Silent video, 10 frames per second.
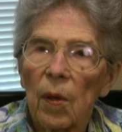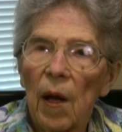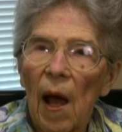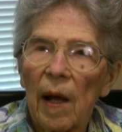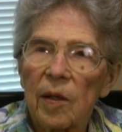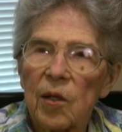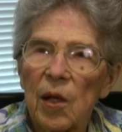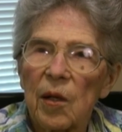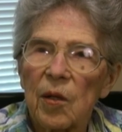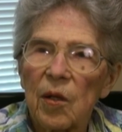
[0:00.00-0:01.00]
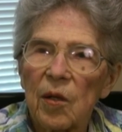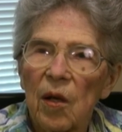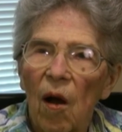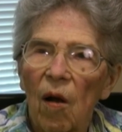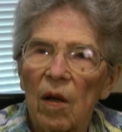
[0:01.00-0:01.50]
But I
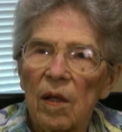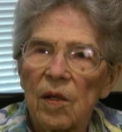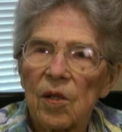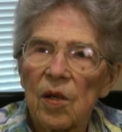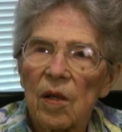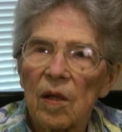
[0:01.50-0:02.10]
attended college